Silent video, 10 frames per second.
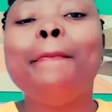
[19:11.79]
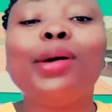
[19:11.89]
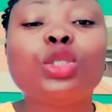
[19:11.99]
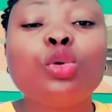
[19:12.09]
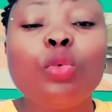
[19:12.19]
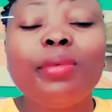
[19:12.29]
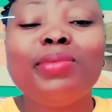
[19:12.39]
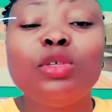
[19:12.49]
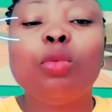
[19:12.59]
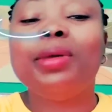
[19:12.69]
but
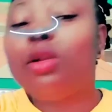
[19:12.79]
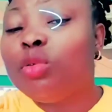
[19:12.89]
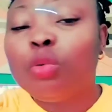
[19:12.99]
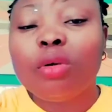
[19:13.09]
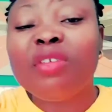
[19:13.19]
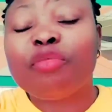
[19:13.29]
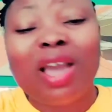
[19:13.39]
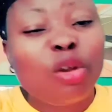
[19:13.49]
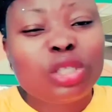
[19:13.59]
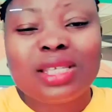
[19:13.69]
if you
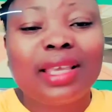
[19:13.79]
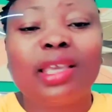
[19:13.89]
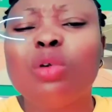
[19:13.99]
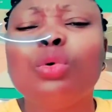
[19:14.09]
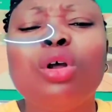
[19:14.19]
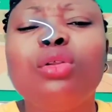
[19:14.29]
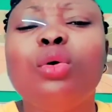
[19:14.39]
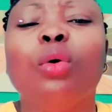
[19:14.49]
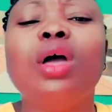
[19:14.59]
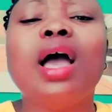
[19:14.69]
are not thinking, you will not
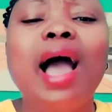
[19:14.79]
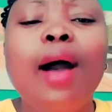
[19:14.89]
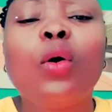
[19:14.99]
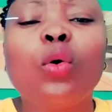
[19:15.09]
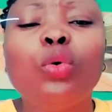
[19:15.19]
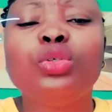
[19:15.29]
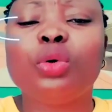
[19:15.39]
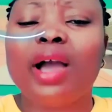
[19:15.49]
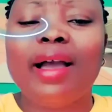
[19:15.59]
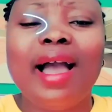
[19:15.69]
know how you
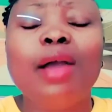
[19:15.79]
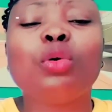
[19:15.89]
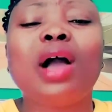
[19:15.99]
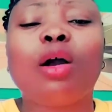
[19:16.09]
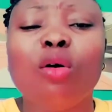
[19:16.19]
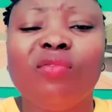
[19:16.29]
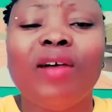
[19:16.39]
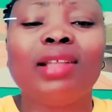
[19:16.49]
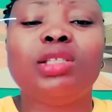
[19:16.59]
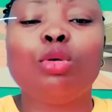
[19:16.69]
can
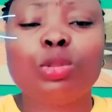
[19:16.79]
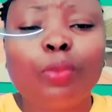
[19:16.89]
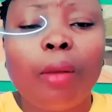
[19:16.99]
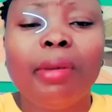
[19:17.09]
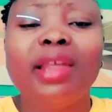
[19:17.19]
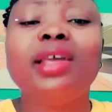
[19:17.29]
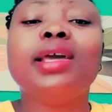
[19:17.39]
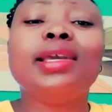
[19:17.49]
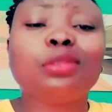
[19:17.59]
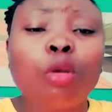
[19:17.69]
convert those problems
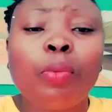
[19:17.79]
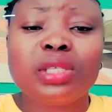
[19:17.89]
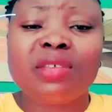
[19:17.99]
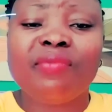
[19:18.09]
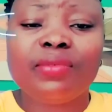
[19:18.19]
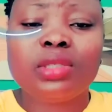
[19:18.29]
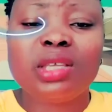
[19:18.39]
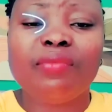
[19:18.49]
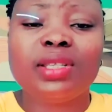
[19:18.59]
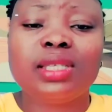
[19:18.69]
into
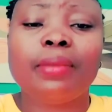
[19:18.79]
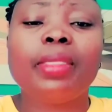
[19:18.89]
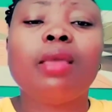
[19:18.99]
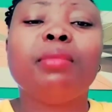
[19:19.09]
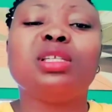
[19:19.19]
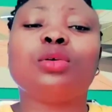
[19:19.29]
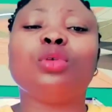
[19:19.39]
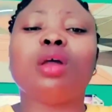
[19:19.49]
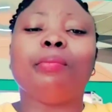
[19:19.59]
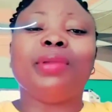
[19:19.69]
positivity. May the
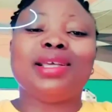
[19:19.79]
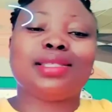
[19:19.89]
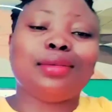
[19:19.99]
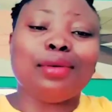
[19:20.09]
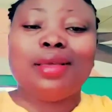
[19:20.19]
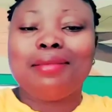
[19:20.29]
good Lord bless you.